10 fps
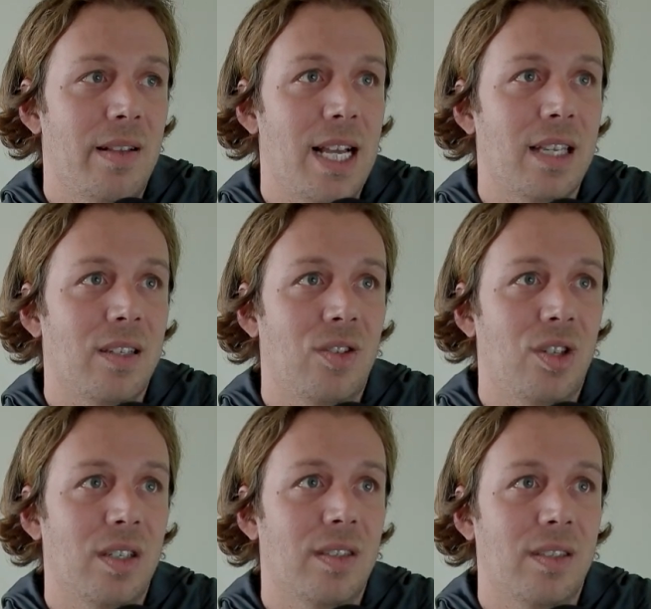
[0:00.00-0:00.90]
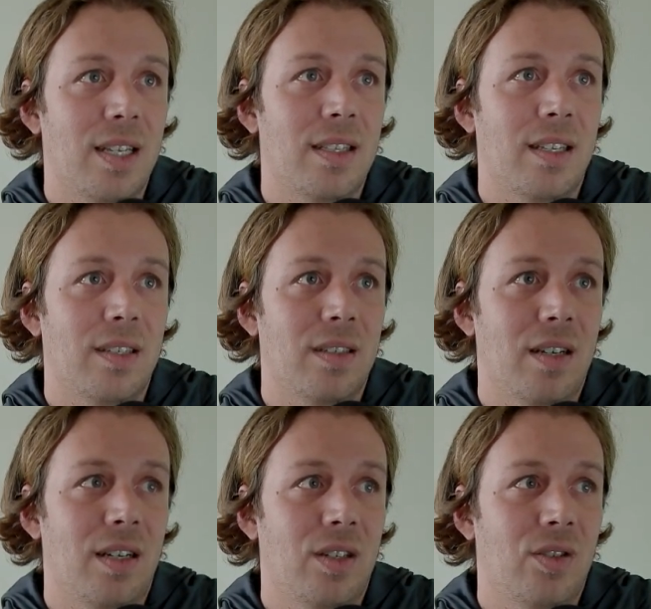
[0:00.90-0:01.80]
NASA just sent this
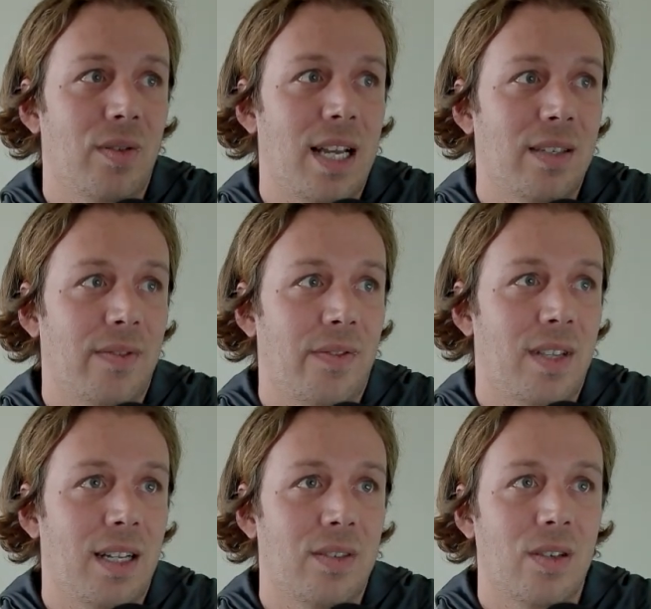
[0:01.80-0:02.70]
on 2015.